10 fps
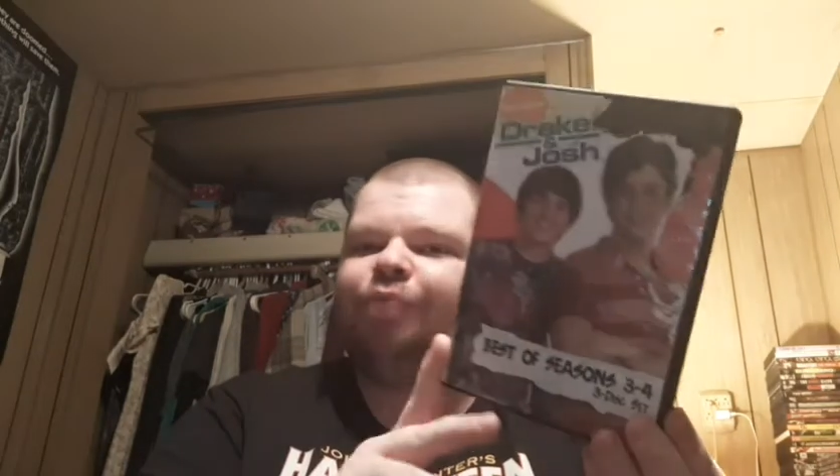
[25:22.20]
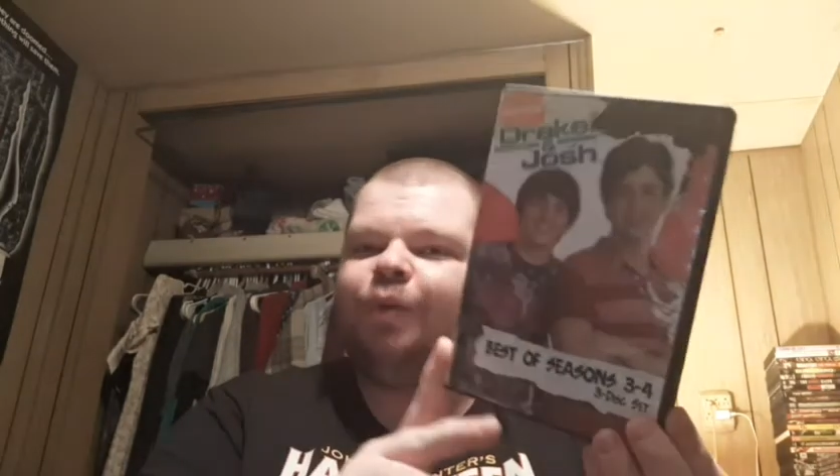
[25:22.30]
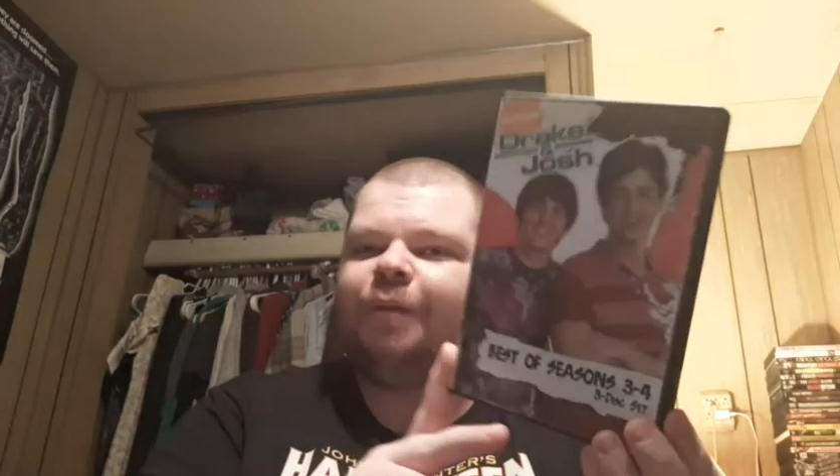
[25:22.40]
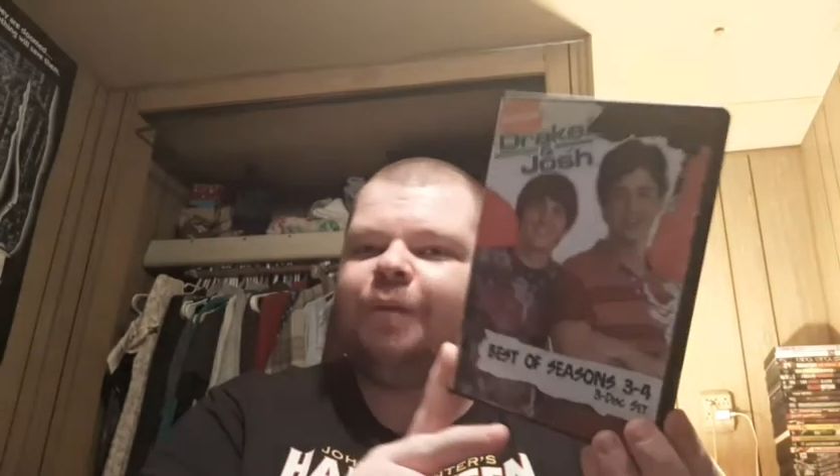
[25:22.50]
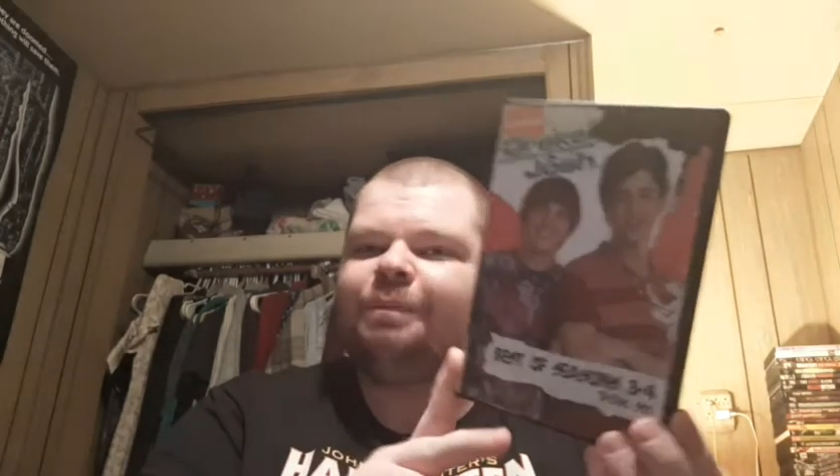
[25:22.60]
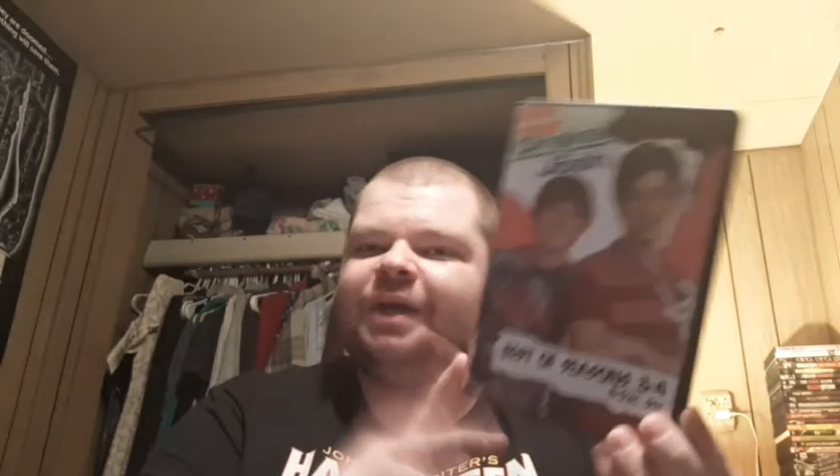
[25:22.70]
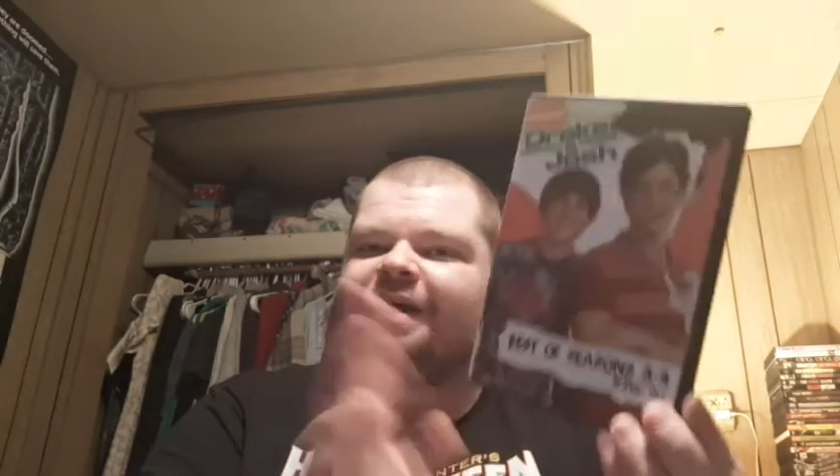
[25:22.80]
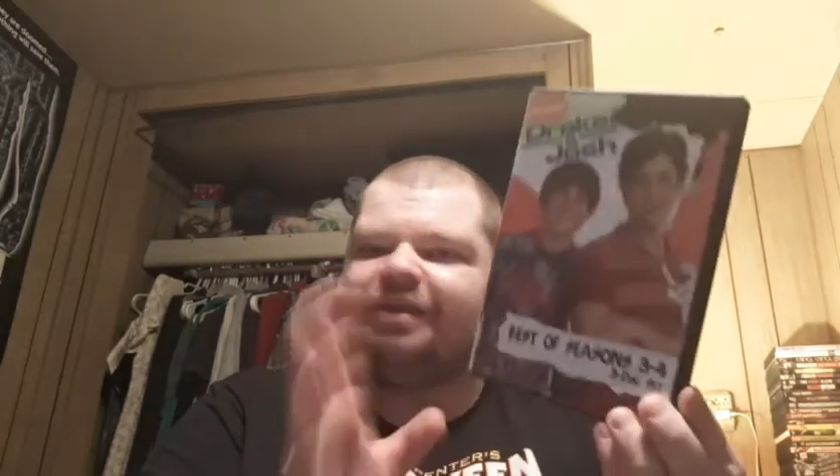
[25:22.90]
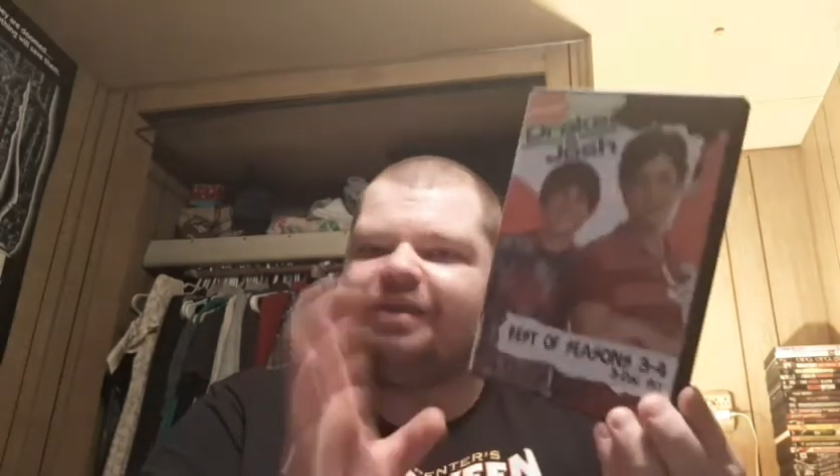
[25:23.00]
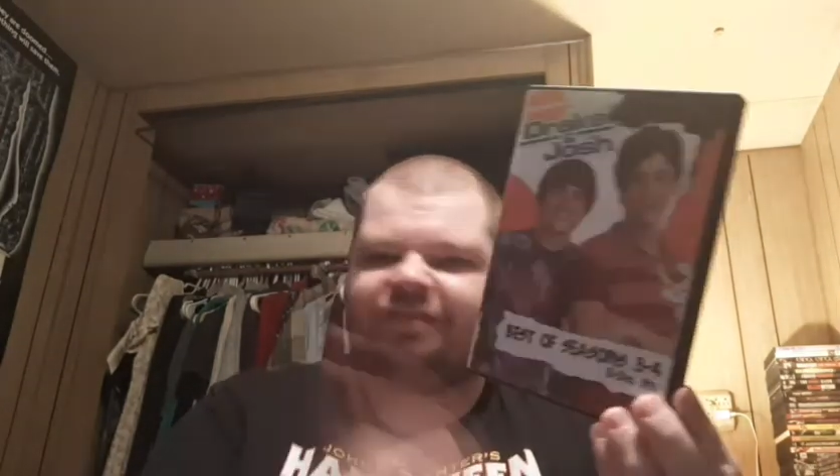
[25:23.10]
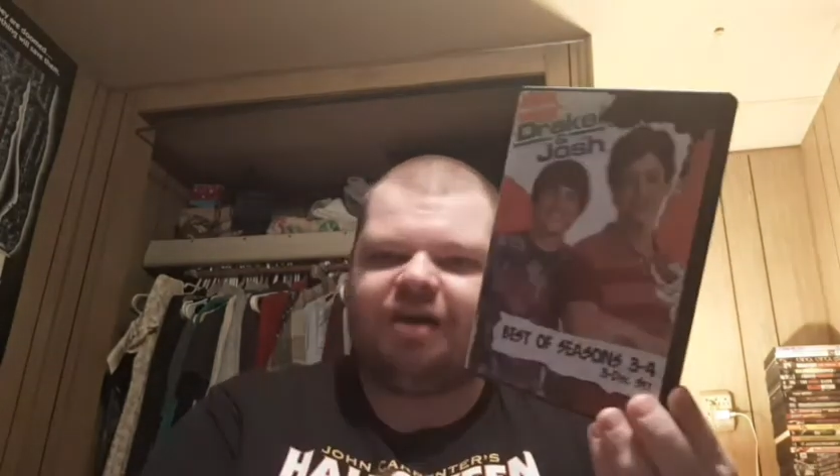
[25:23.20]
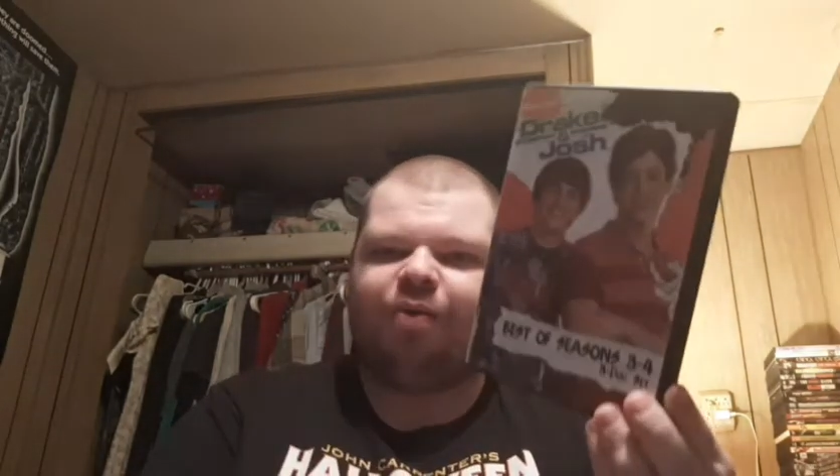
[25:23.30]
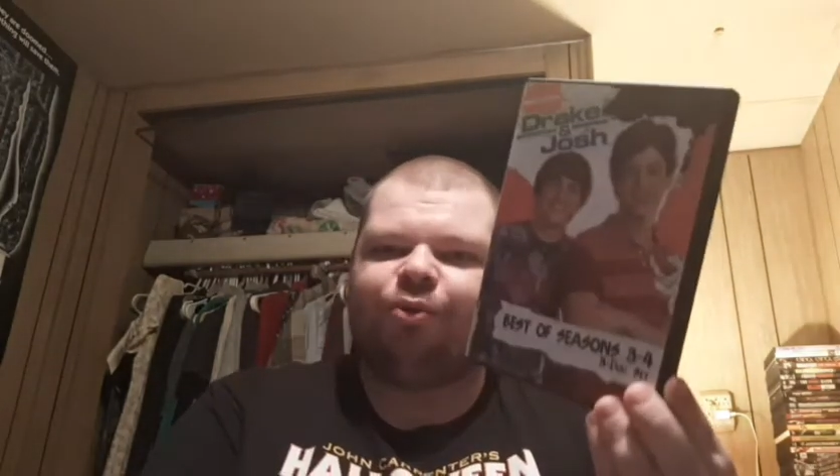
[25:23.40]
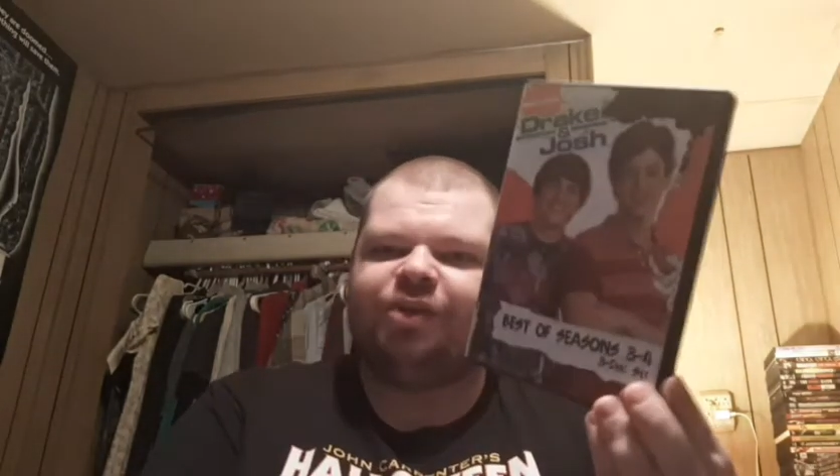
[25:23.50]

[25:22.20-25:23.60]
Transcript: up this little